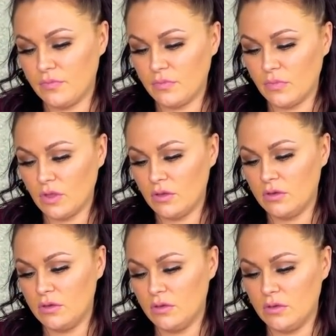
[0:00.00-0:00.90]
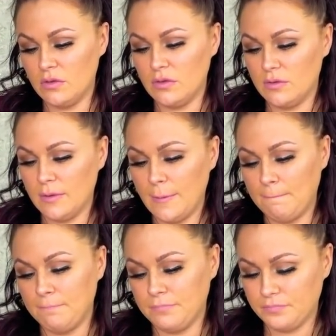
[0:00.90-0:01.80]

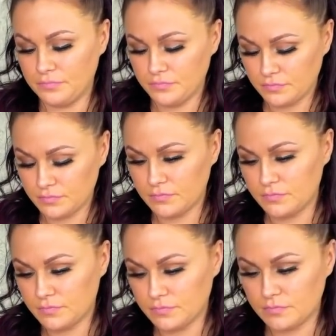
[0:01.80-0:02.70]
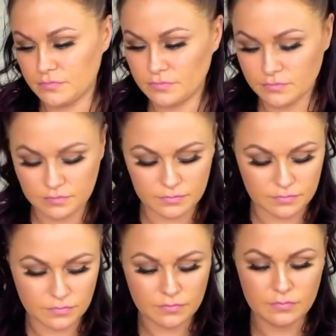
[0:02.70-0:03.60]

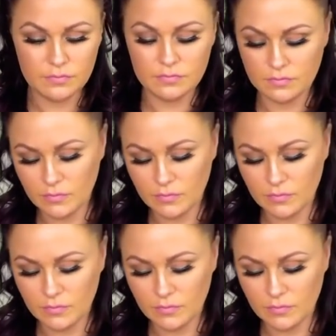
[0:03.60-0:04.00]
(silence)